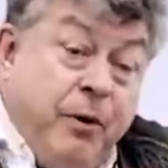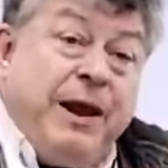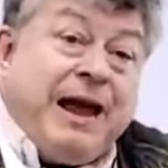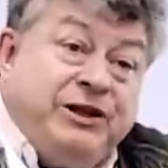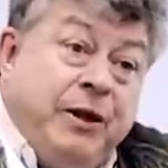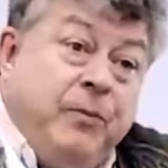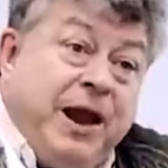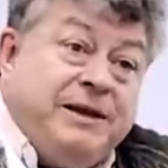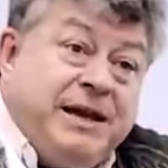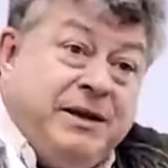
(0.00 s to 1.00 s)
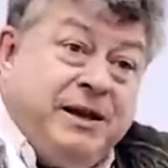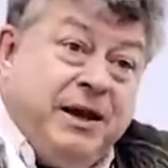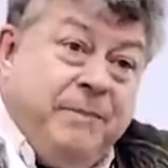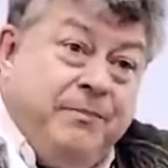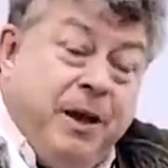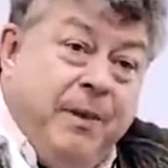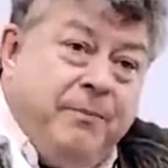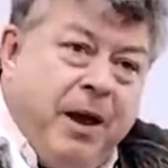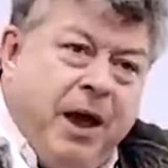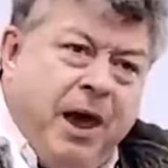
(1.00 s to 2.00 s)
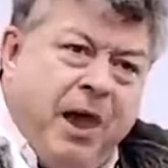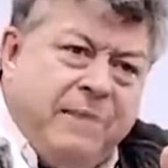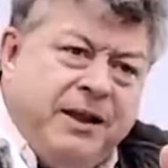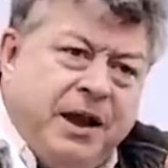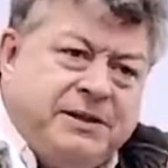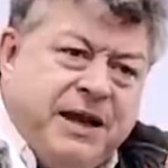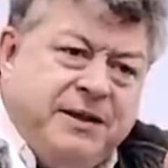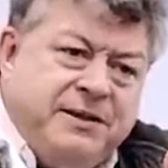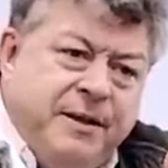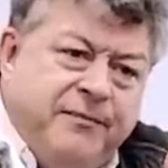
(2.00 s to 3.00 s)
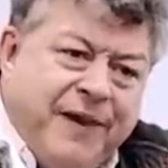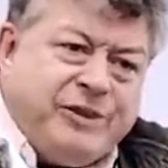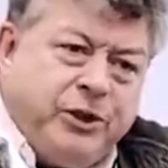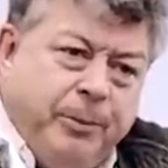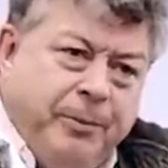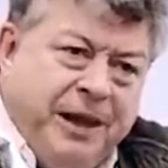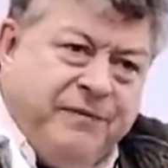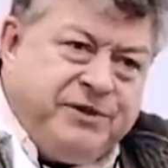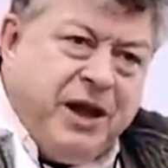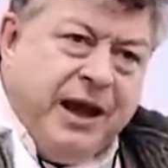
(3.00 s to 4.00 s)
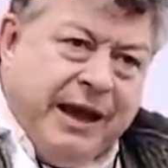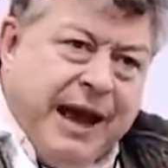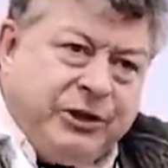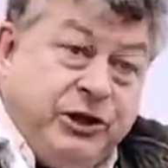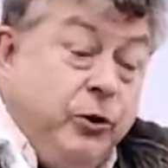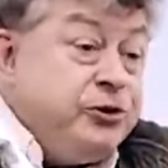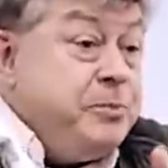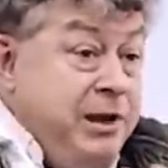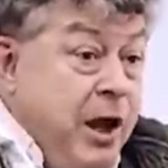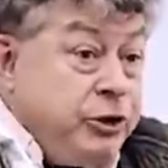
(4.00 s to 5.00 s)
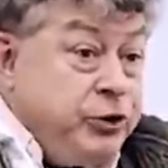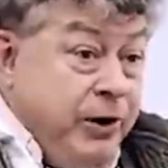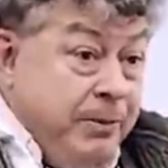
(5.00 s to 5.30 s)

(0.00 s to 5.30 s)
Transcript: actually, when I said, I think I said fashionable beliefs, he actually calls them luxury